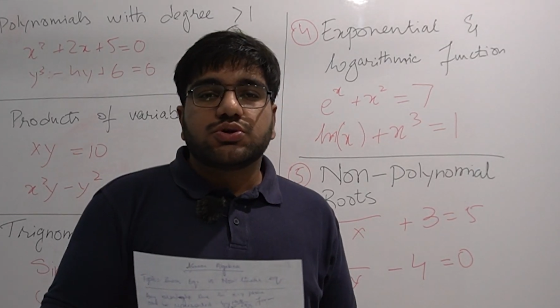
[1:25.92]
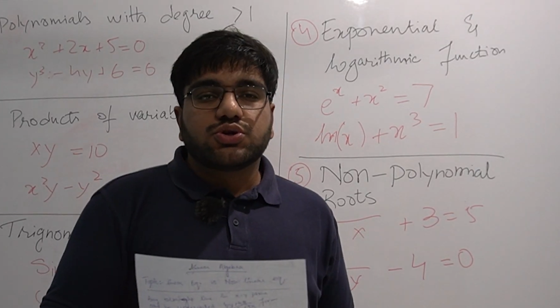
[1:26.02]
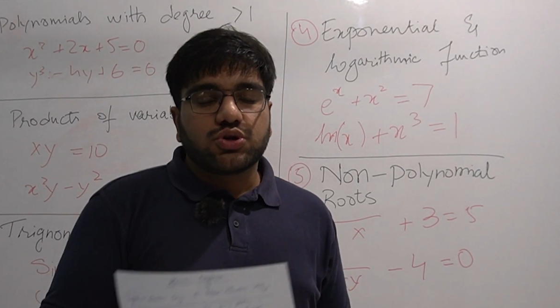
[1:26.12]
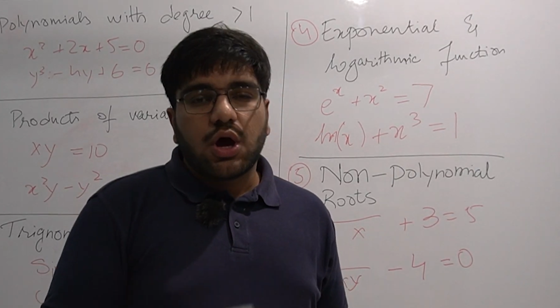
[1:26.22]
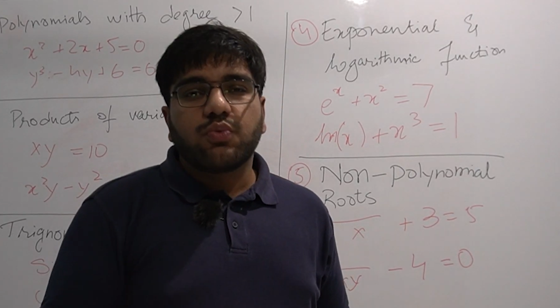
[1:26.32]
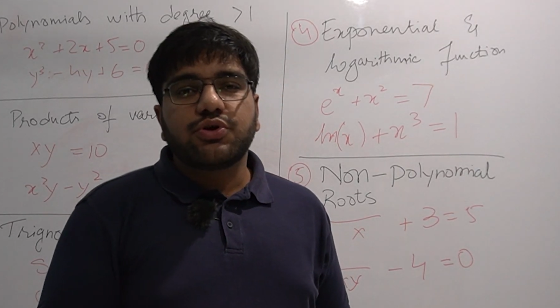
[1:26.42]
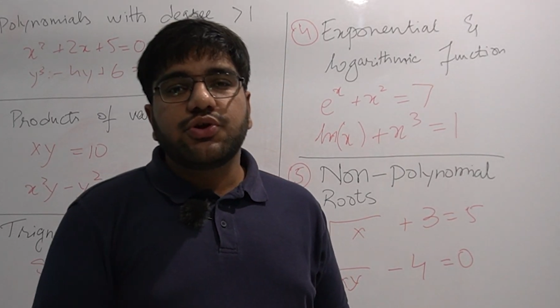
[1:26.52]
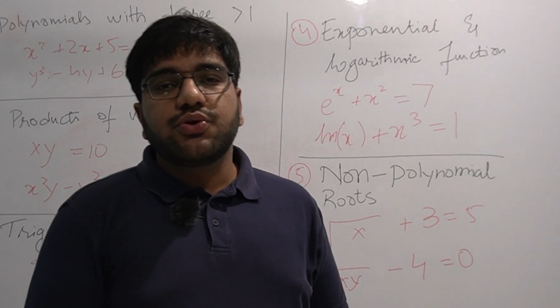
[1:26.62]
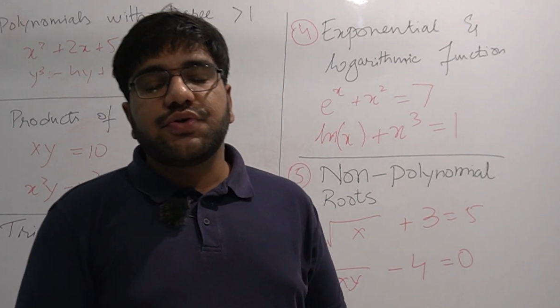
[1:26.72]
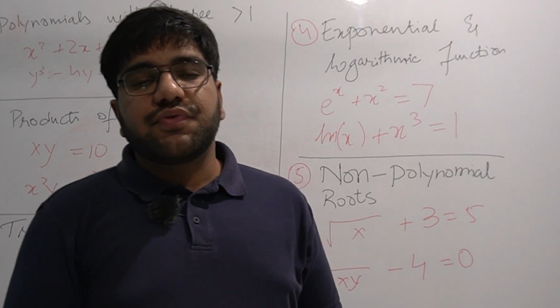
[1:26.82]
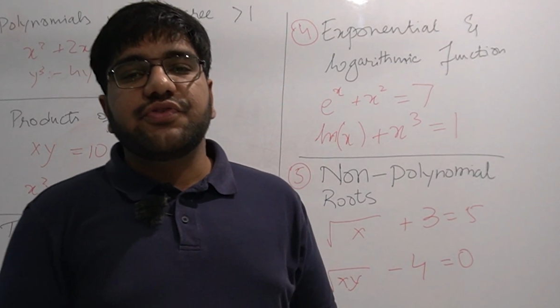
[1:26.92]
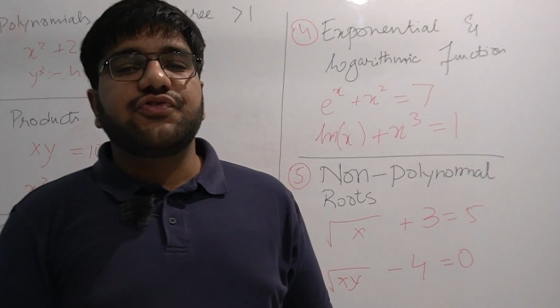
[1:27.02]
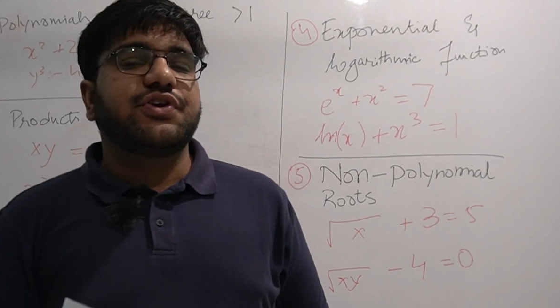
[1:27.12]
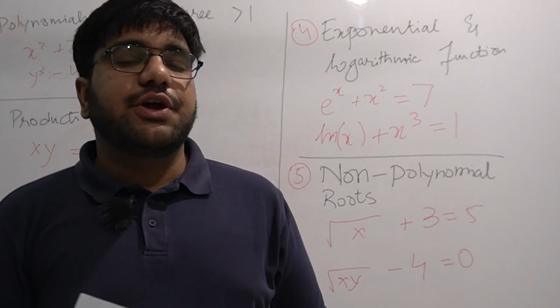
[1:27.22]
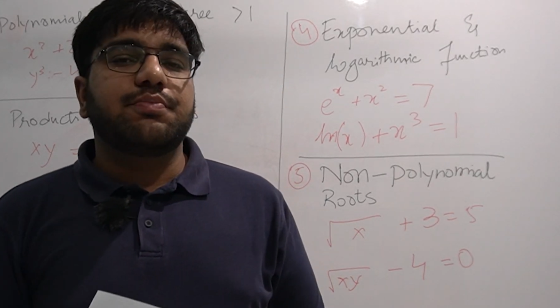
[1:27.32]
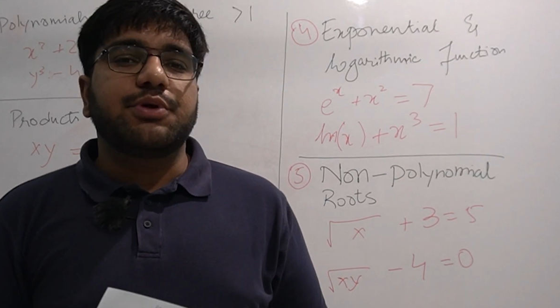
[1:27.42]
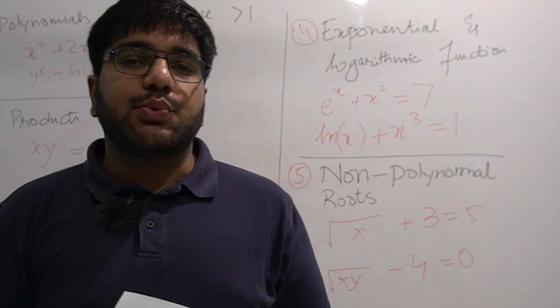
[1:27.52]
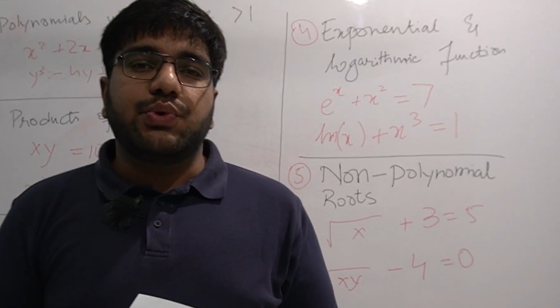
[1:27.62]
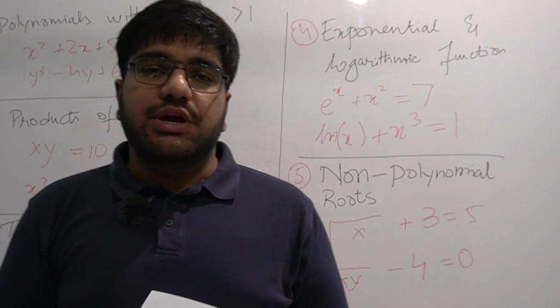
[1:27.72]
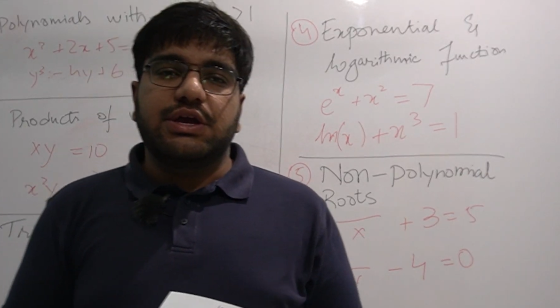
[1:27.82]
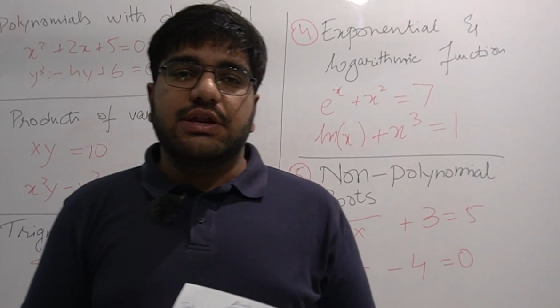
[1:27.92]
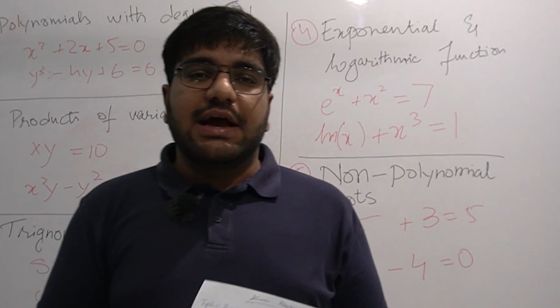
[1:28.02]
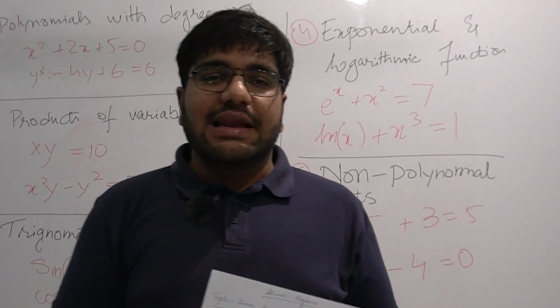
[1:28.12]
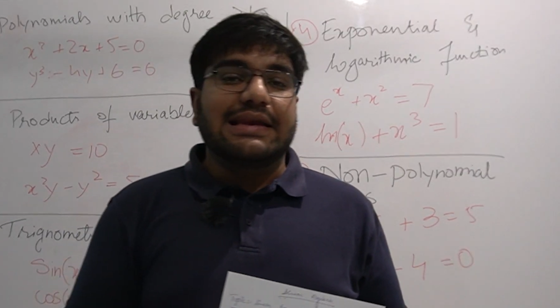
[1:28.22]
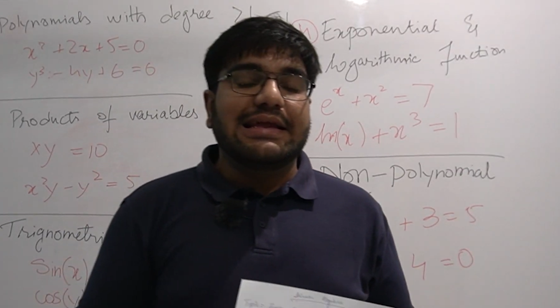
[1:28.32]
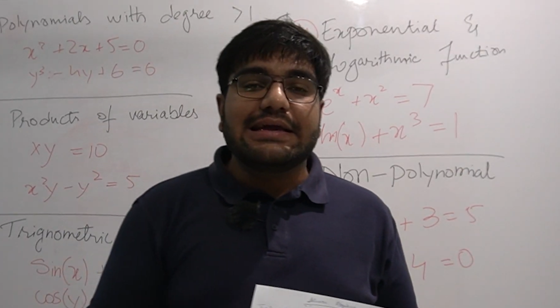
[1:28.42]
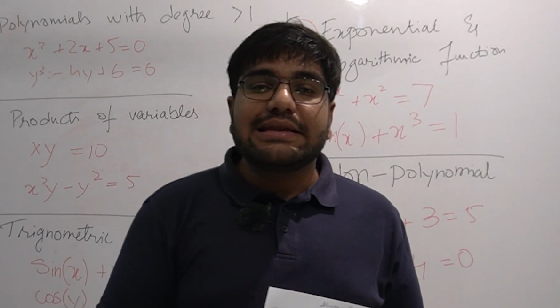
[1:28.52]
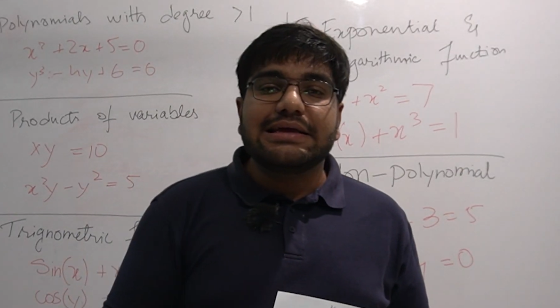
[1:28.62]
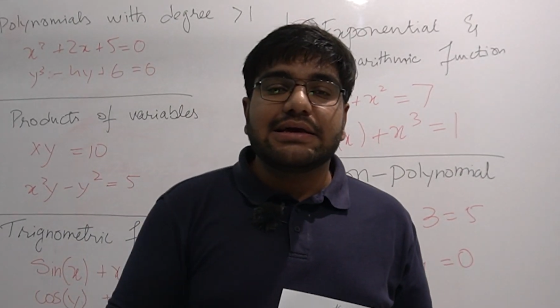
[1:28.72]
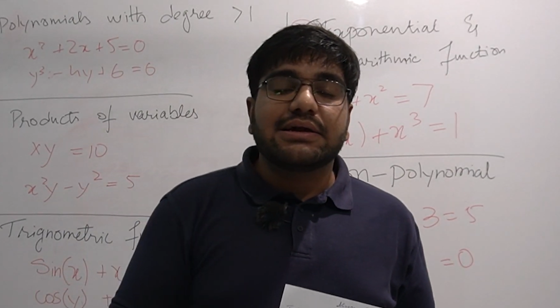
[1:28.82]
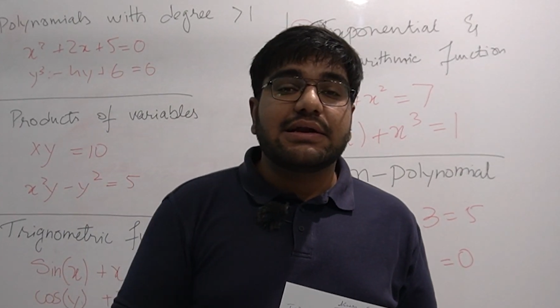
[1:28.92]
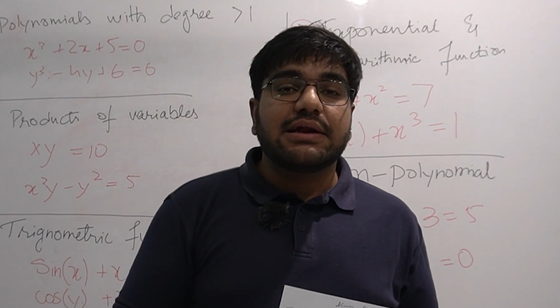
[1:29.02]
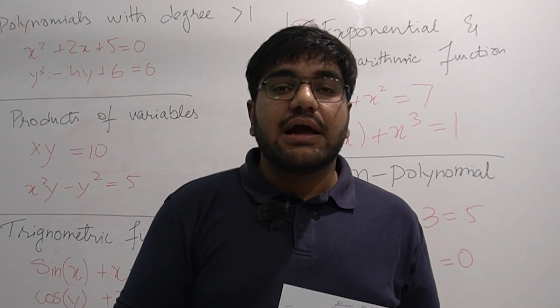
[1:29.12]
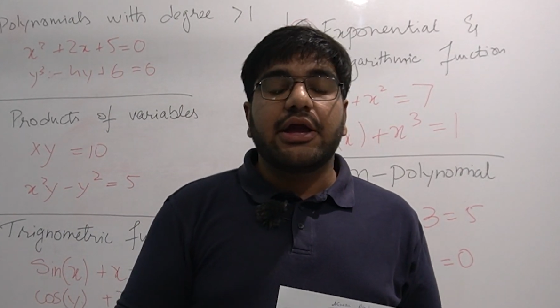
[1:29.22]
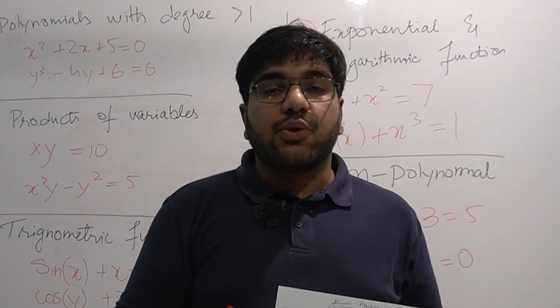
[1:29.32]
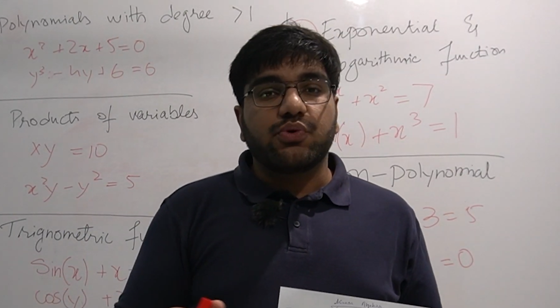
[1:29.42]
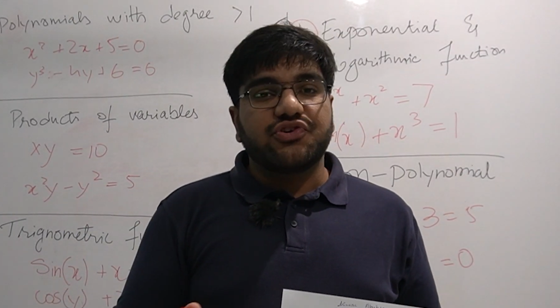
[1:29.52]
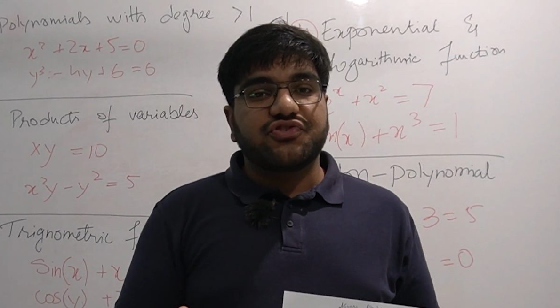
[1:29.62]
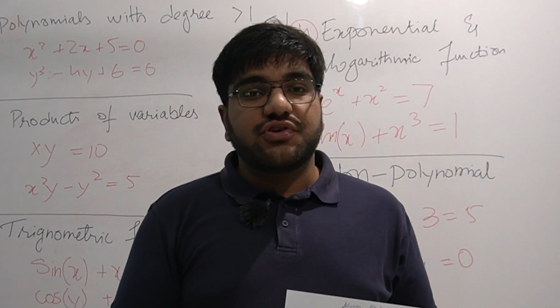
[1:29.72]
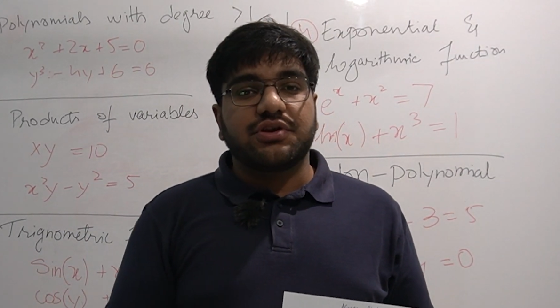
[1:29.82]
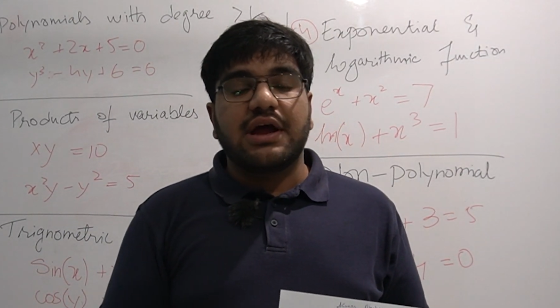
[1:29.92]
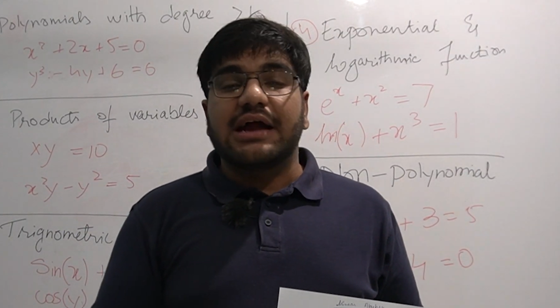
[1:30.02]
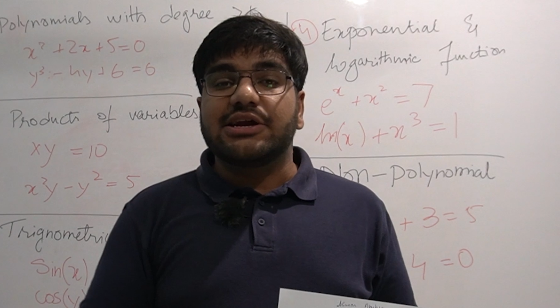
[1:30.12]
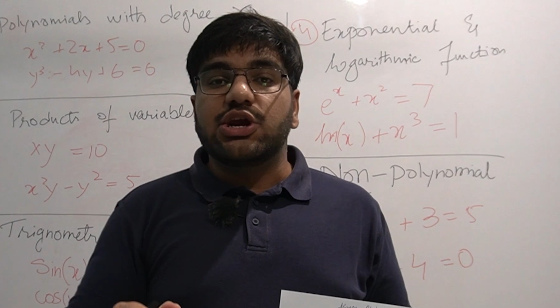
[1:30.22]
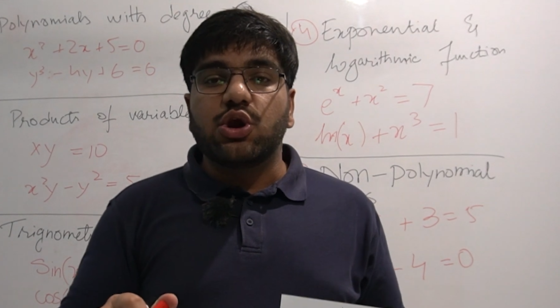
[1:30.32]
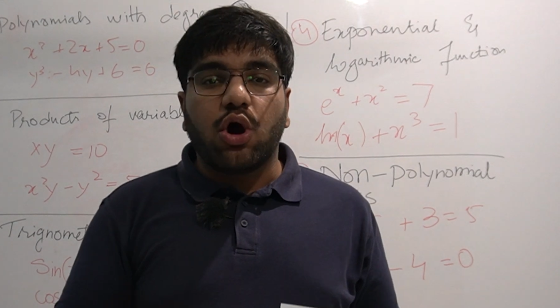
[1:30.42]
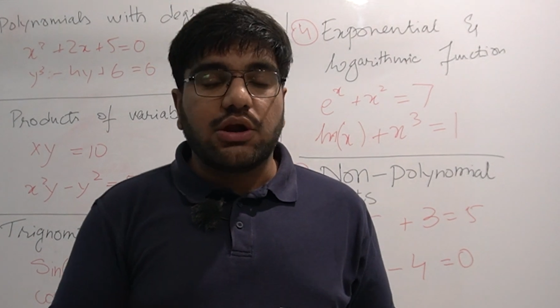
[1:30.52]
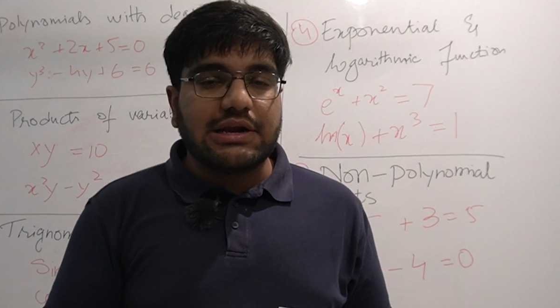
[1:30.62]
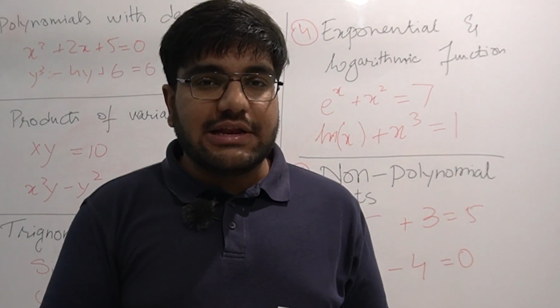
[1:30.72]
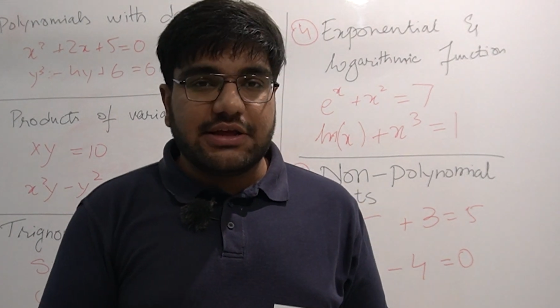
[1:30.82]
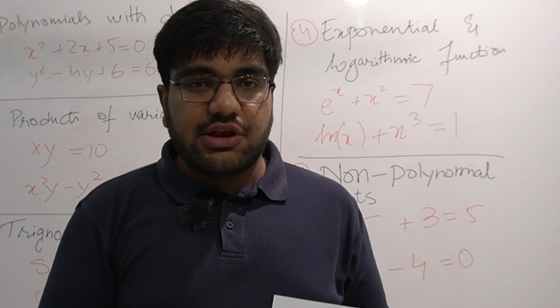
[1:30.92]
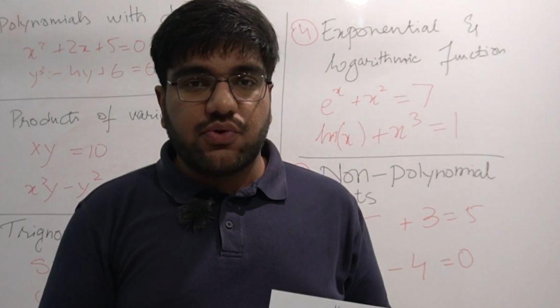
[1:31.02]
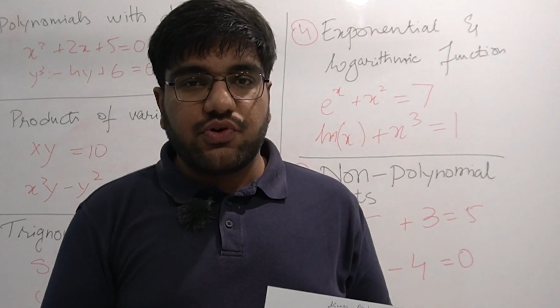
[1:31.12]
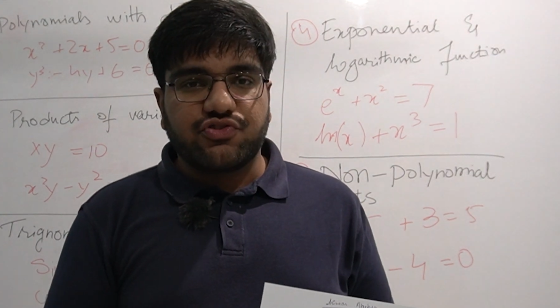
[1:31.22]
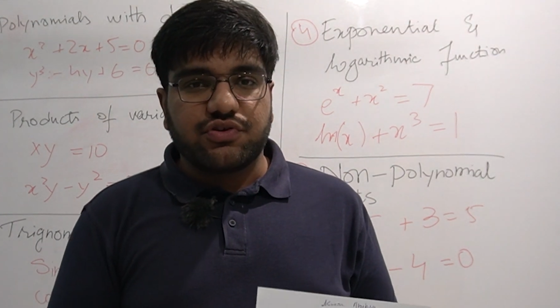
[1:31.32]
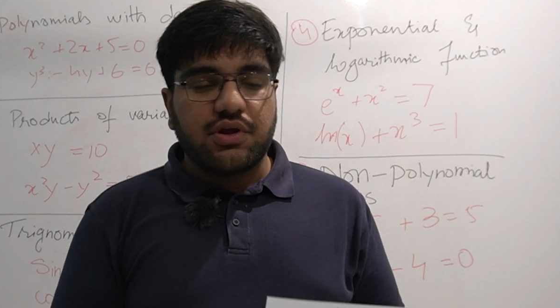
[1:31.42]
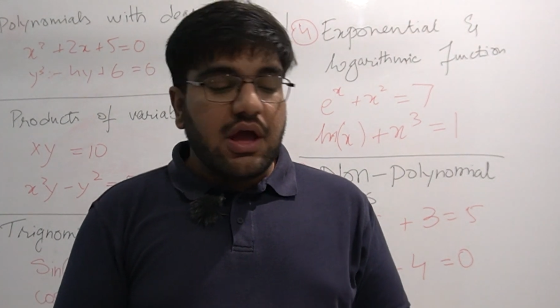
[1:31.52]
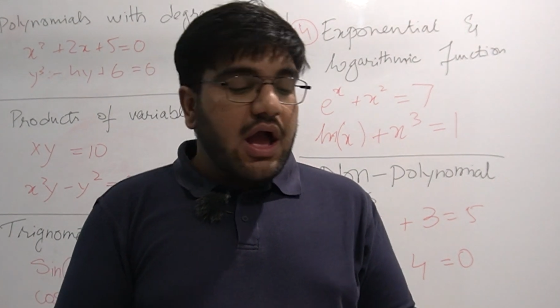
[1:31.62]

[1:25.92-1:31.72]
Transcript: So how would you differentiate between a linear equation and a non-linear equation?